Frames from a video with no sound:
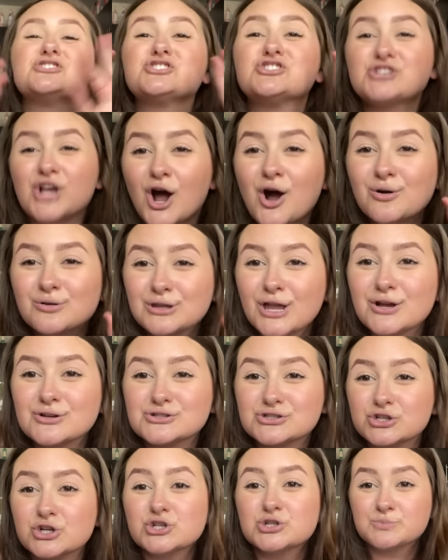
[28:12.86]
So
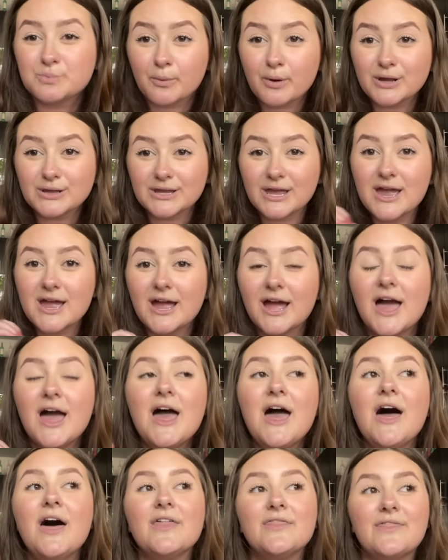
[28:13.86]
close to spoiling
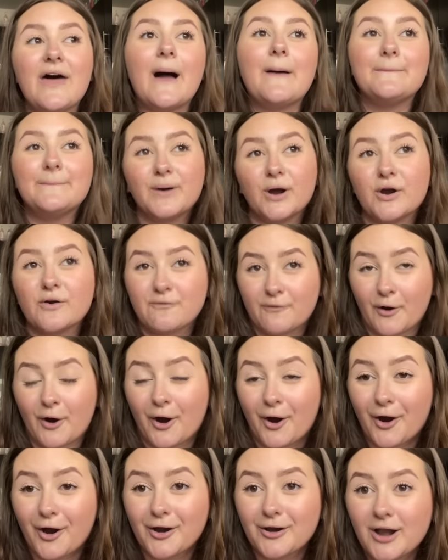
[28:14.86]
that book for
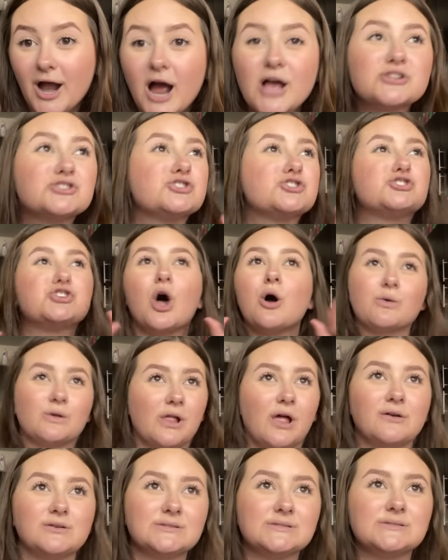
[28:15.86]
her. So
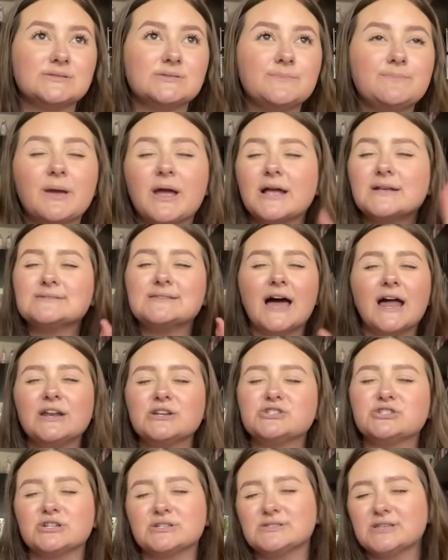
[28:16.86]
close. Because that
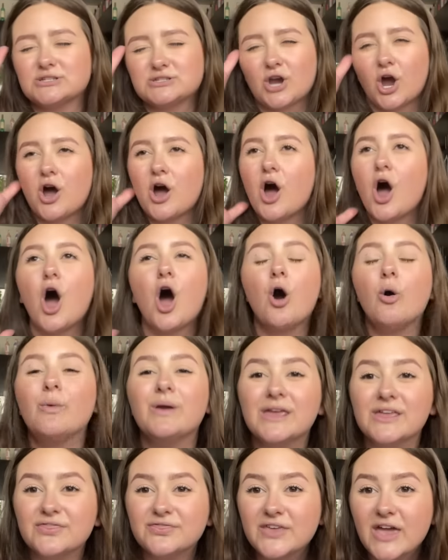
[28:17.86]
is just such a
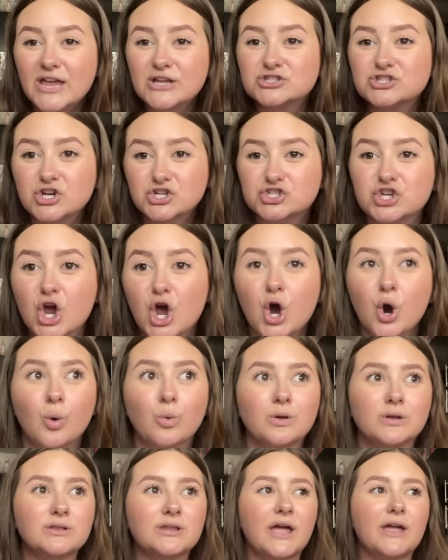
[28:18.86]
hoey thing to do.
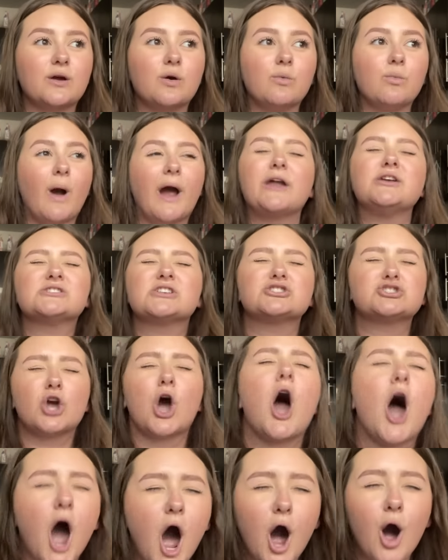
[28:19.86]
Like, why are you such a
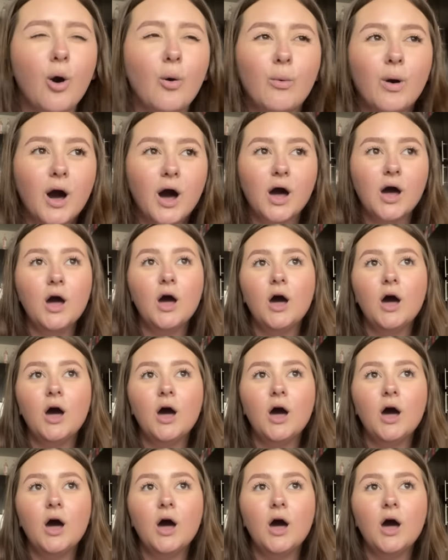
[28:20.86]
hoe?